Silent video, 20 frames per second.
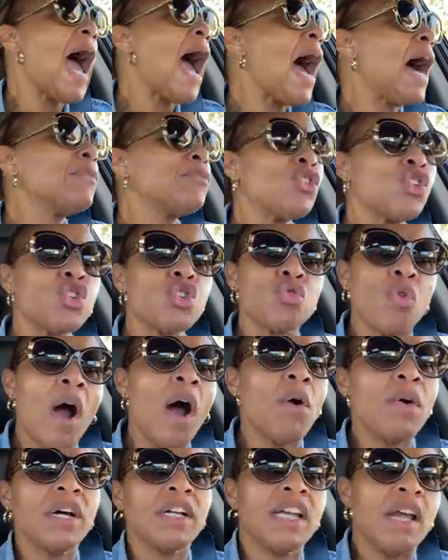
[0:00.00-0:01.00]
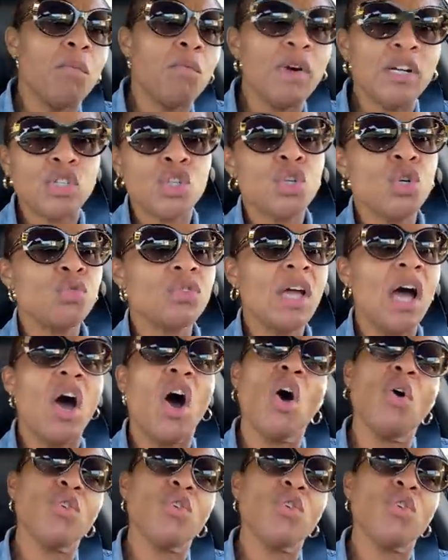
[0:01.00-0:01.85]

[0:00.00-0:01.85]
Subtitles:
I'm stronger than what you thought.